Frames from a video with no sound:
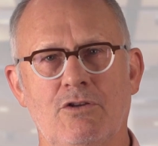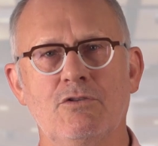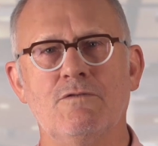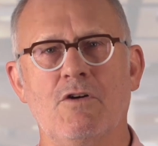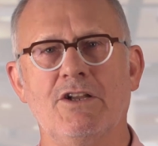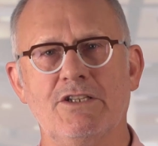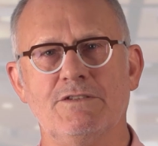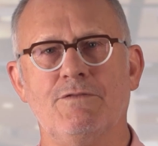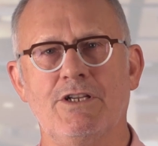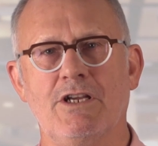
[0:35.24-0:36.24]
You'll find
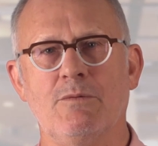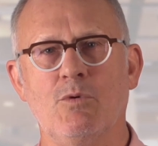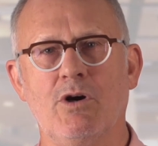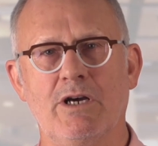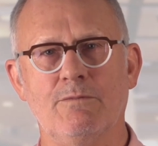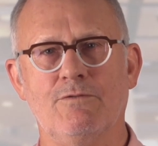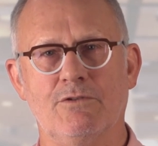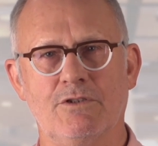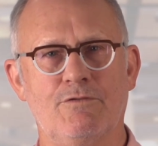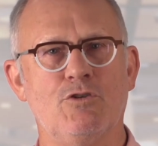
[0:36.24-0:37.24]
this video more
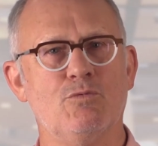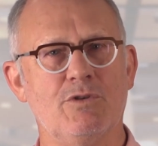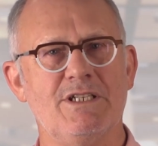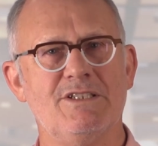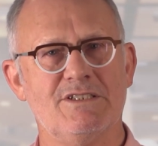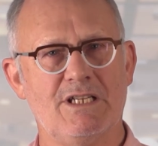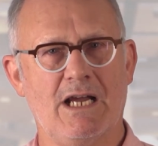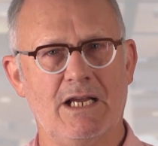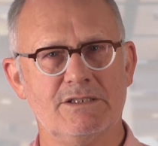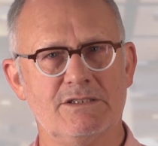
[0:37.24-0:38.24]
helpful if you read the
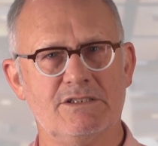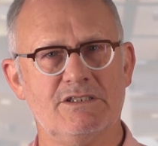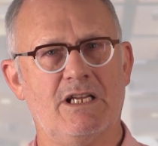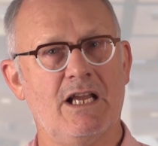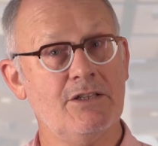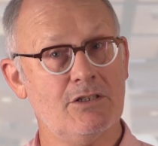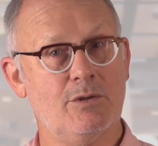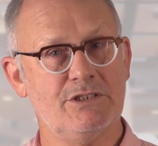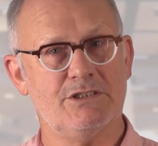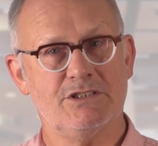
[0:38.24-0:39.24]
tasks and the
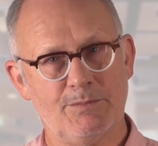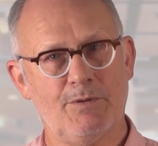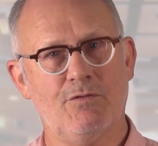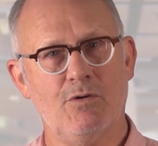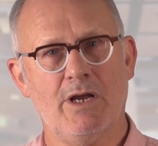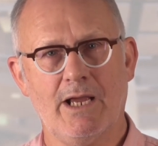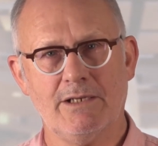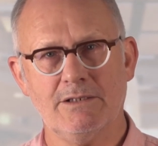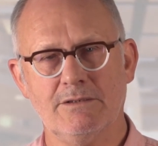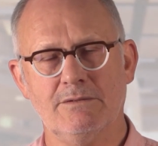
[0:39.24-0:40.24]
questions
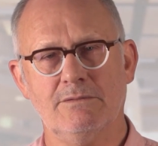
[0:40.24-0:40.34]
beforehand.